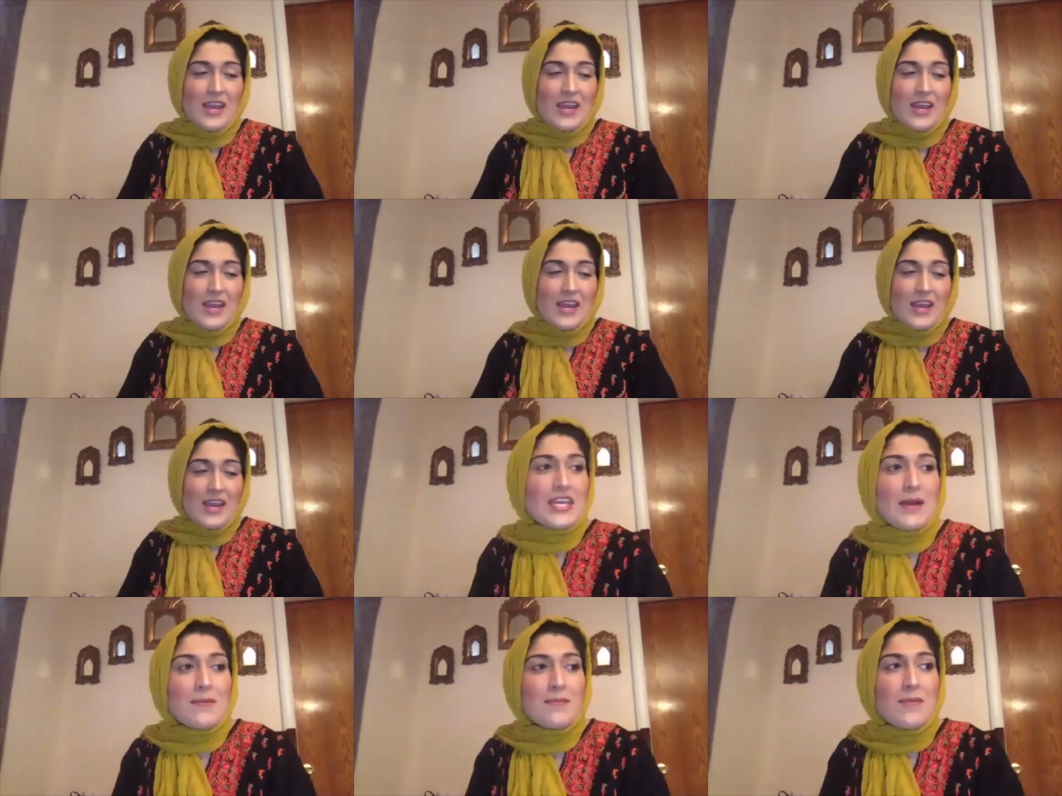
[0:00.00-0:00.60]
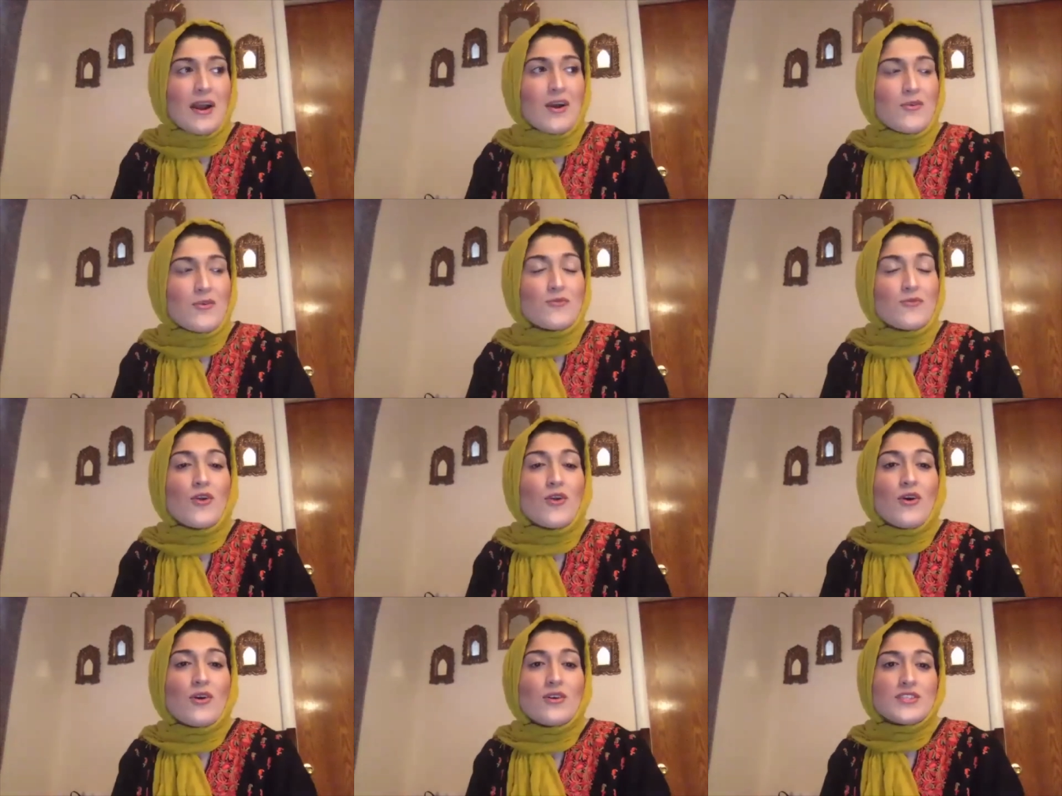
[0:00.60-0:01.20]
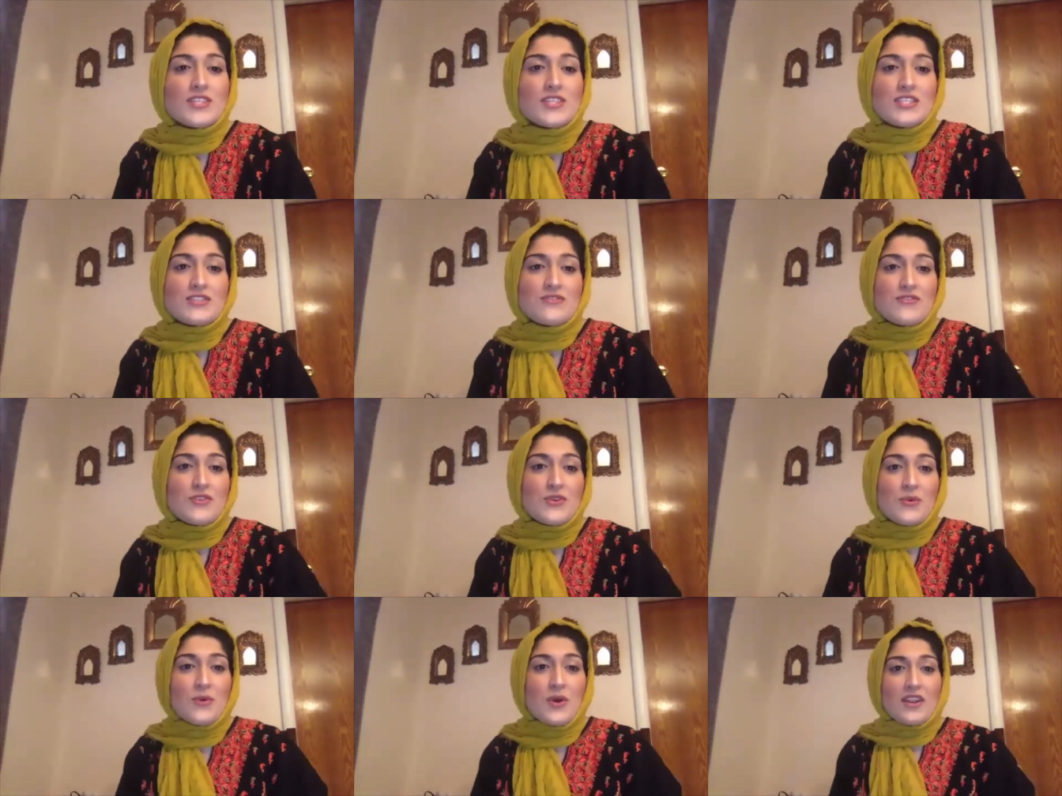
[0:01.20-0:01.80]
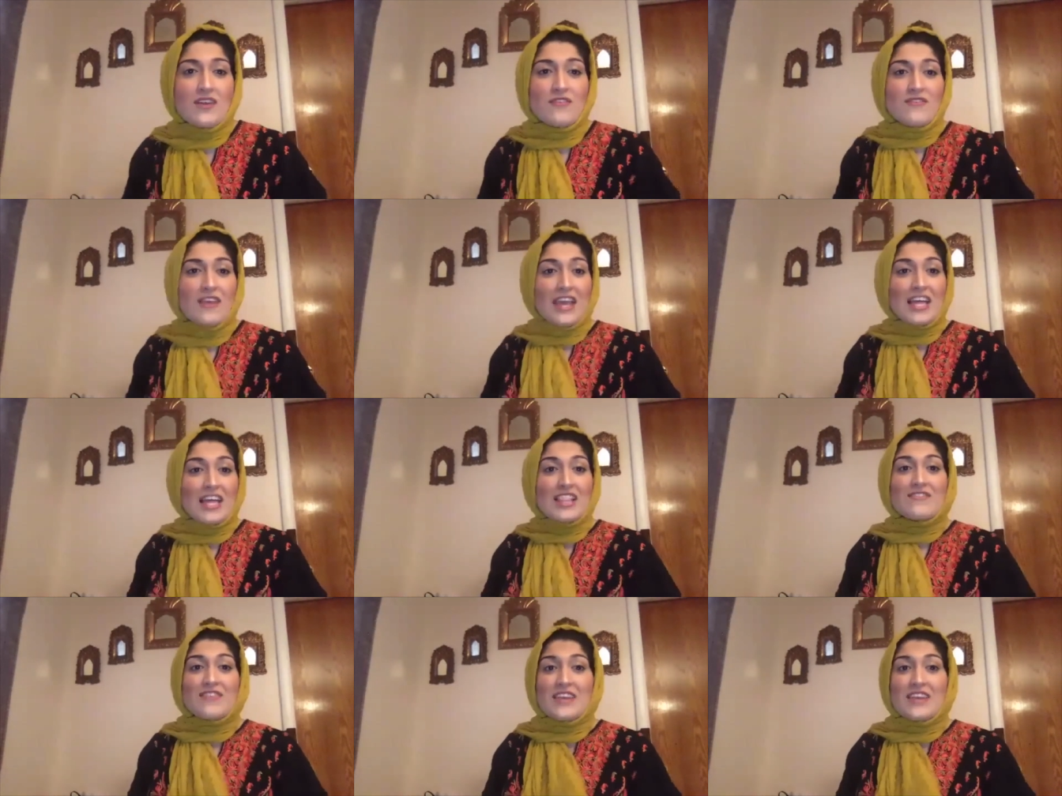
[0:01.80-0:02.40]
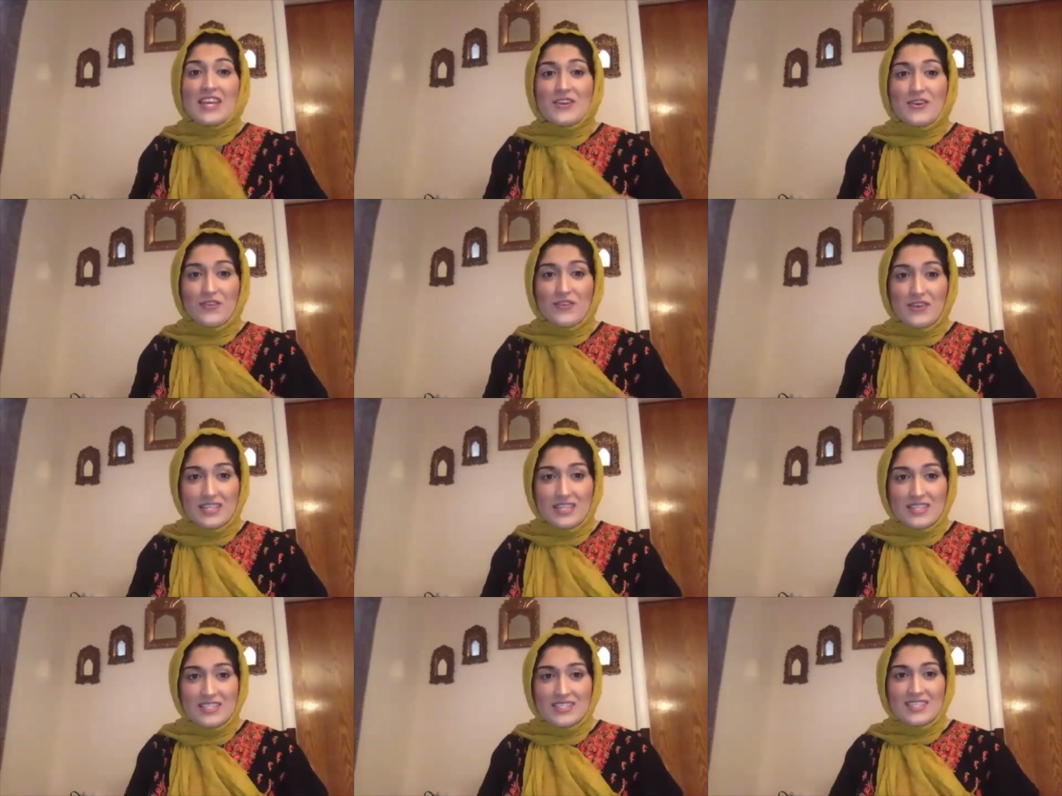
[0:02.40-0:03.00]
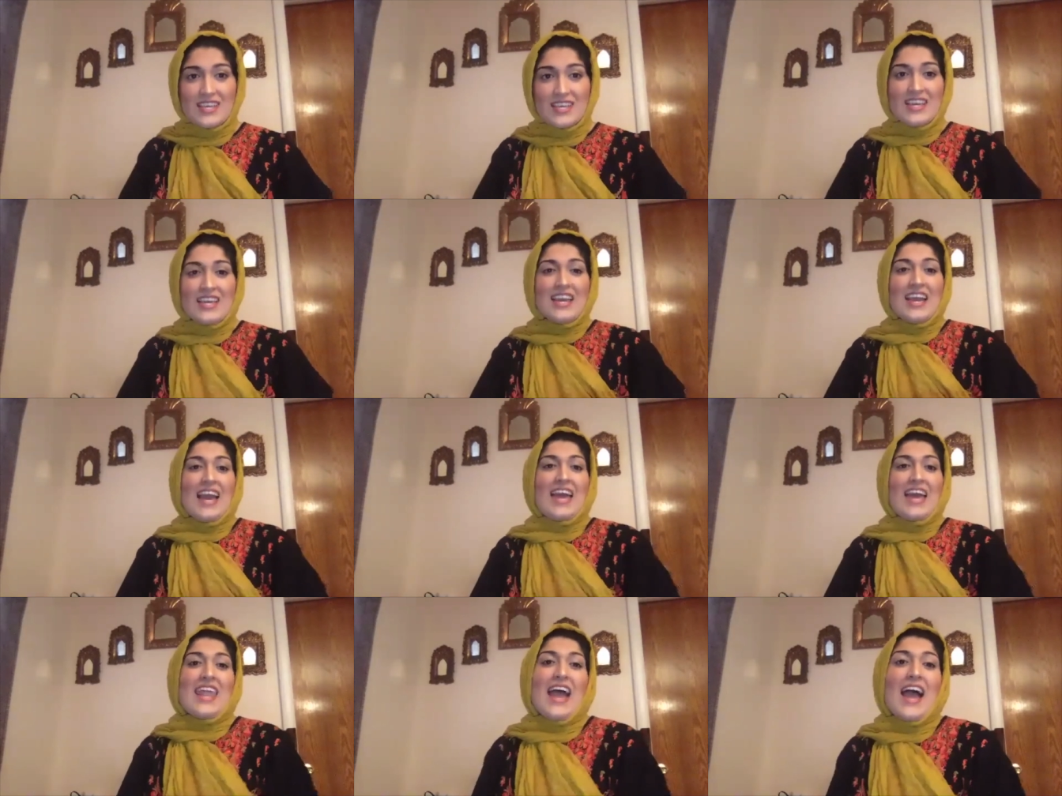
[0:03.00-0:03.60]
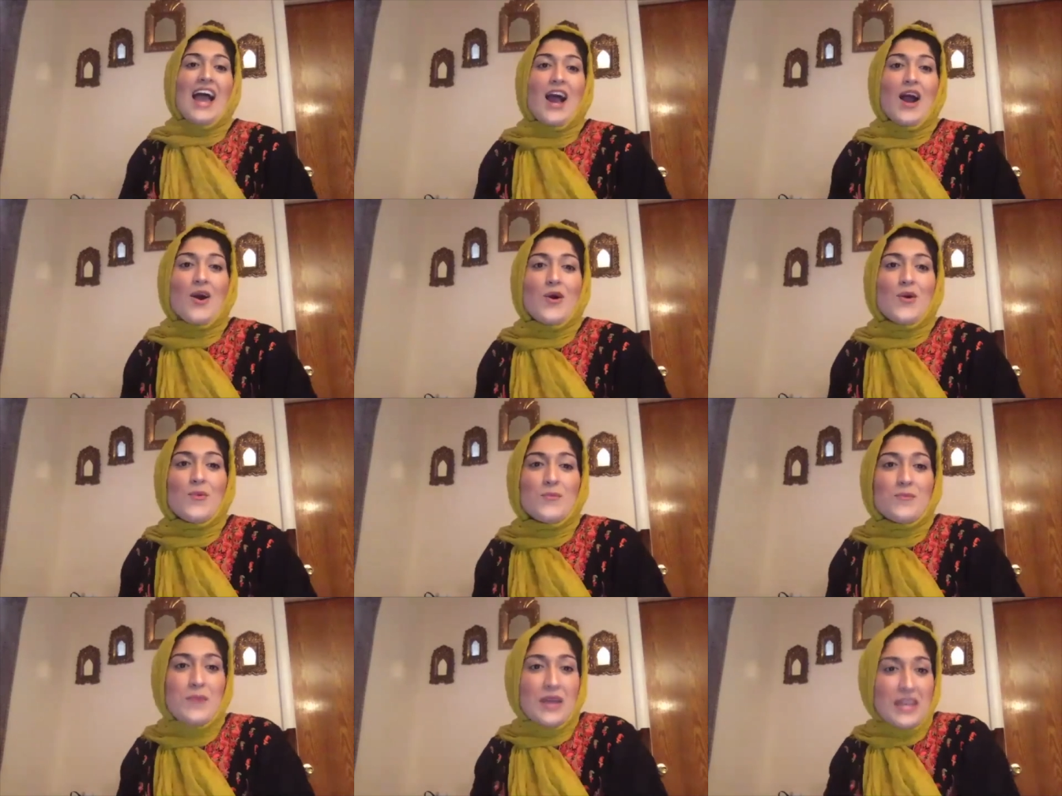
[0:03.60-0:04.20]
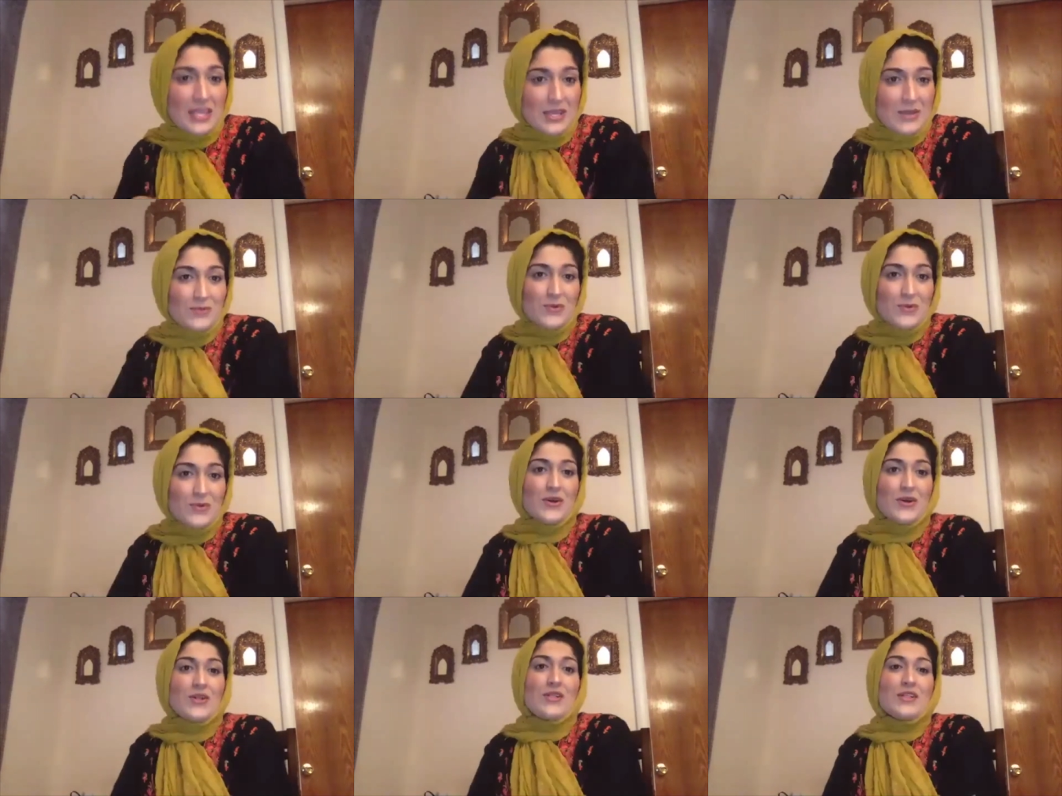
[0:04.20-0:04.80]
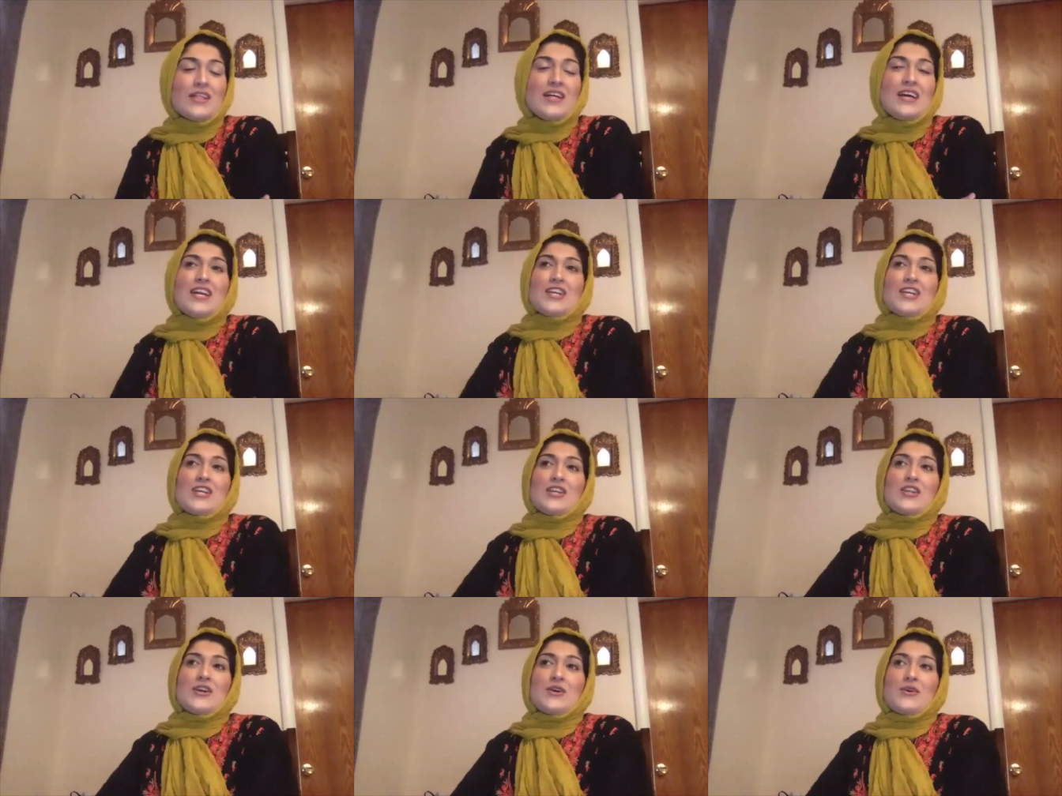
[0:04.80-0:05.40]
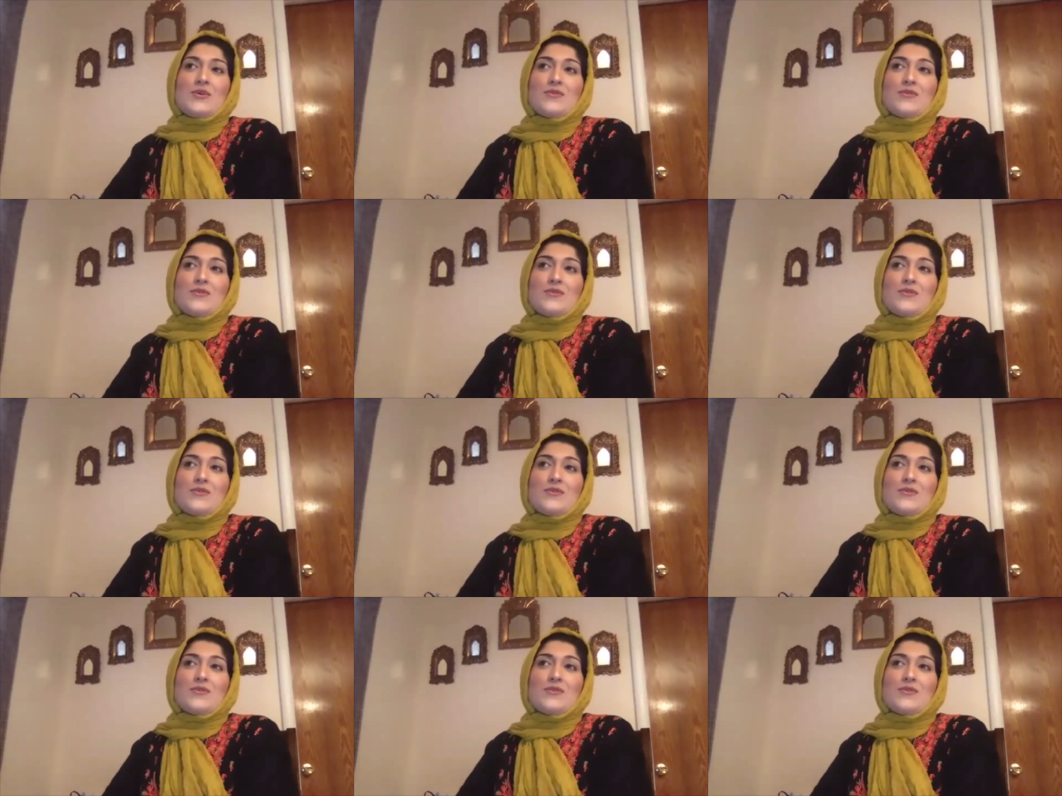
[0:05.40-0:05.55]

We're learning about Rawls's view on a veil of ignorance and how many will, you know,